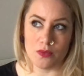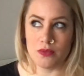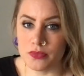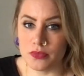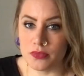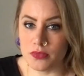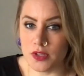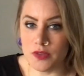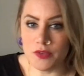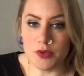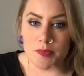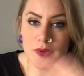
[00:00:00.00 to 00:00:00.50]

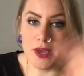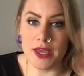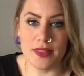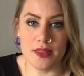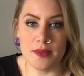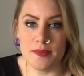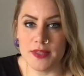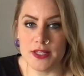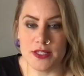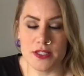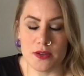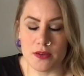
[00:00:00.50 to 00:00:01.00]
If you pay them,
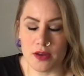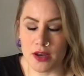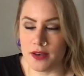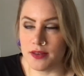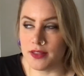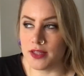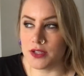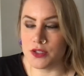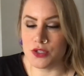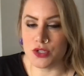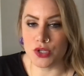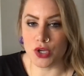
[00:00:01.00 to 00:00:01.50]
that's a great
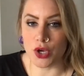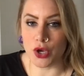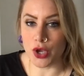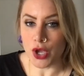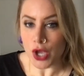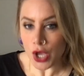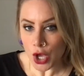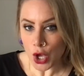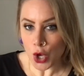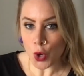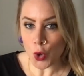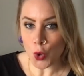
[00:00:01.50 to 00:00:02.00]
thing to know.
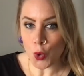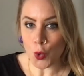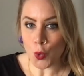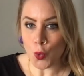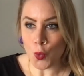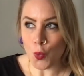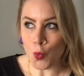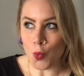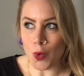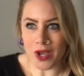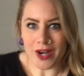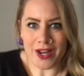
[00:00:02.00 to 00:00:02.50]

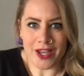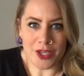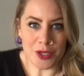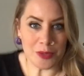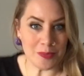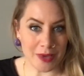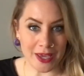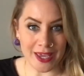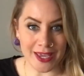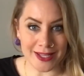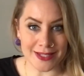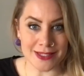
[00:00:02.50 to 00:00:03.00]
What are you
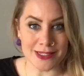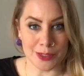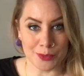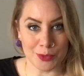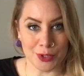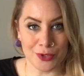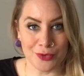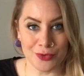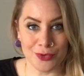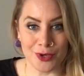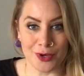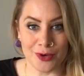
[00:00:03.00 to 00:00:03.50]
paying someone
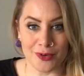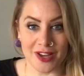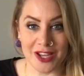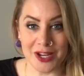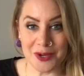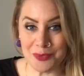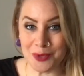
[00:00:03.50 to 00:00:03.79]
for, right?